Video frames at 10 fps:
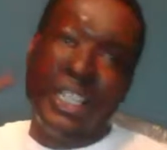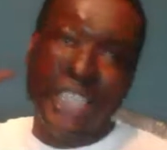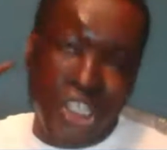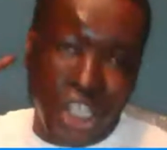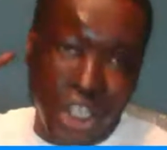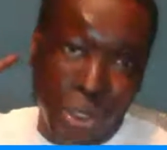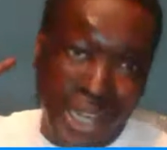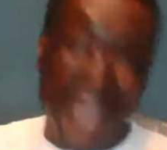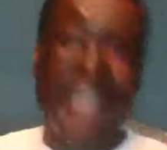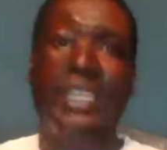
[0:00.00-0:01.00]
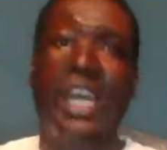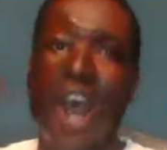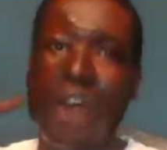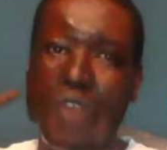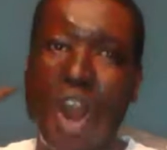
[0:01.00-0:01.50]
need to unite
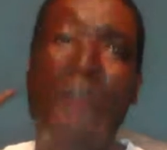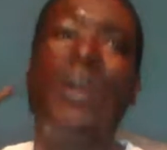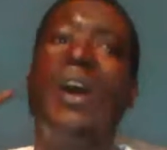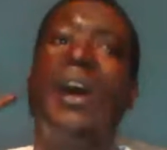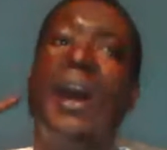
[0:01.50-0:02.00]
around